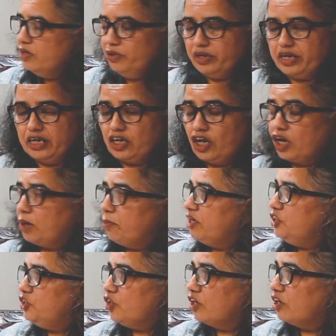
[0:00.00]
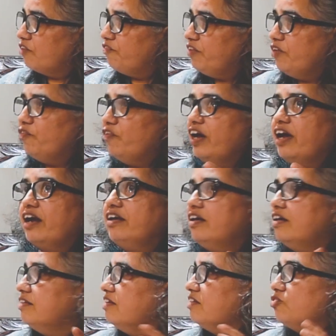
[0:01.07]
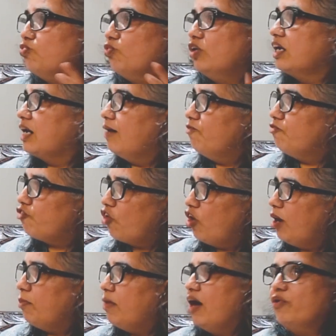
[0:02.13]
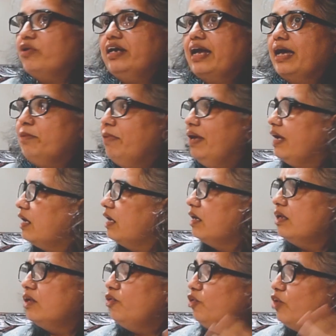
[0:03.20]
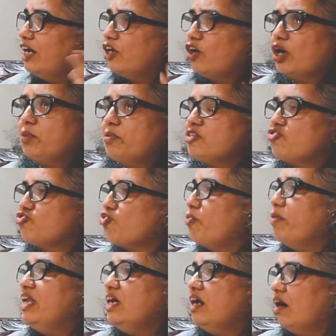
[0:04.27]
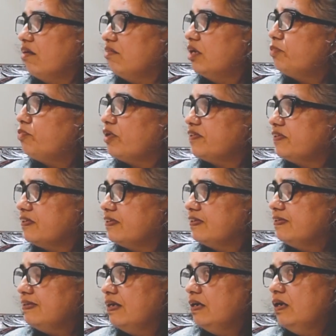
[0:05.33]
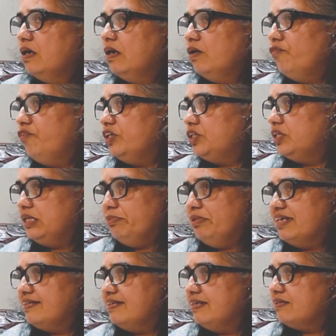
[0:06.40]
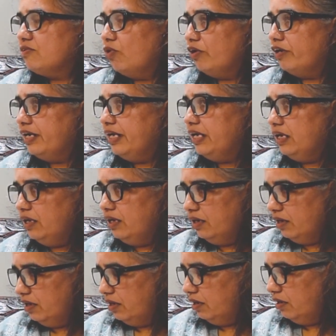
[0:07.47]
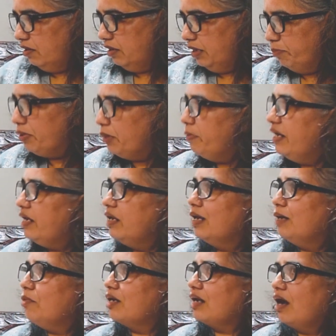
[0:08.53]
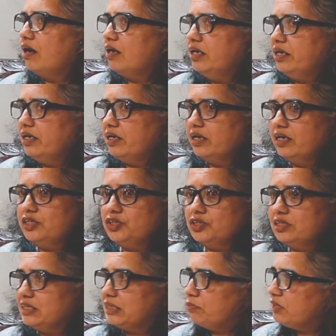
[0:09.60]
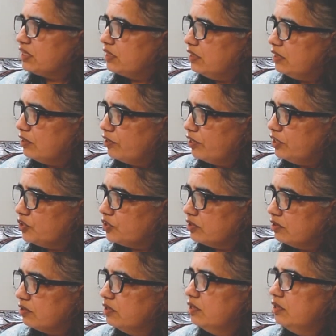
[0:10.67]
You can talk about geography. Where did this wood come from? How did I make it? You can talk about so many other processes which CBSE is already implementing, about art integration, subject integration.